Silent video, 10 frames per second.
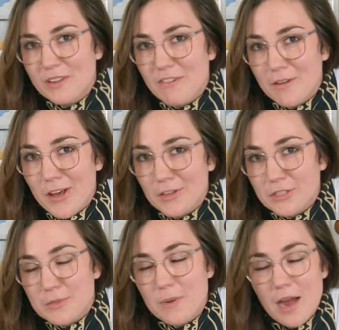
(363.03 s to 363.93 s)

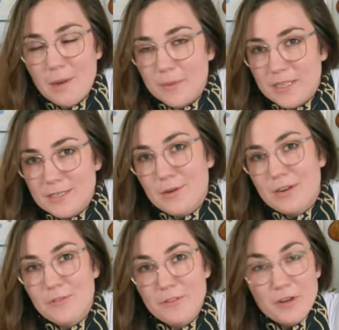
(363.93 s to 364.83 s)
$25 a pop, and so
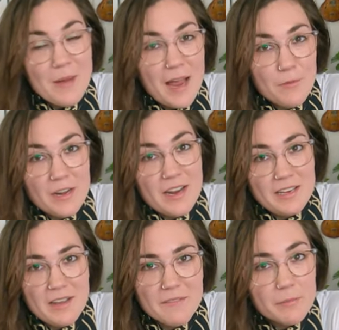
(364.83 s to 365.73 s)
I don't feel bad when I
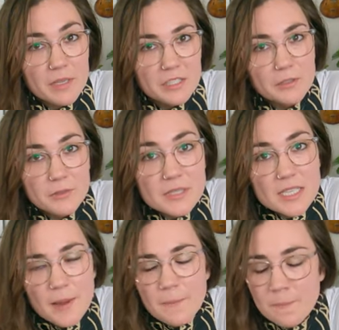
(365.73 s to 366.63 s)
inevitably
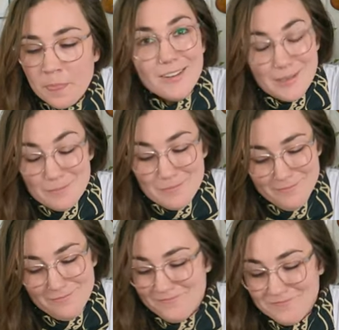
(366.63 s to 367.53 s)
lose them. Y'all, I'm
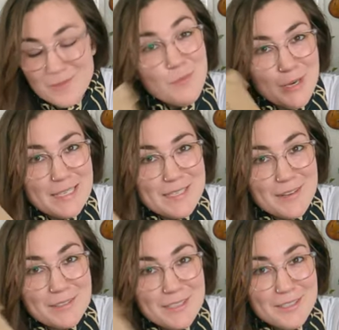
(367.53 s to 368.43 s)
pretty
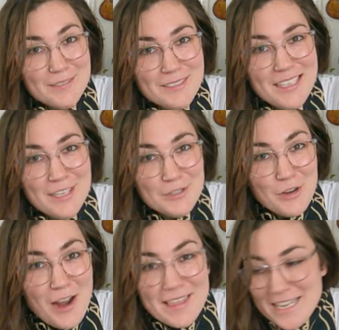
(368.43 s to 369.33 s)
stoked to
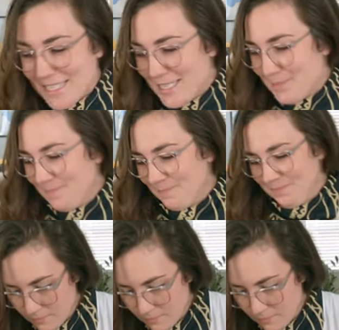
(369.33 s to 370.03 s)
try these.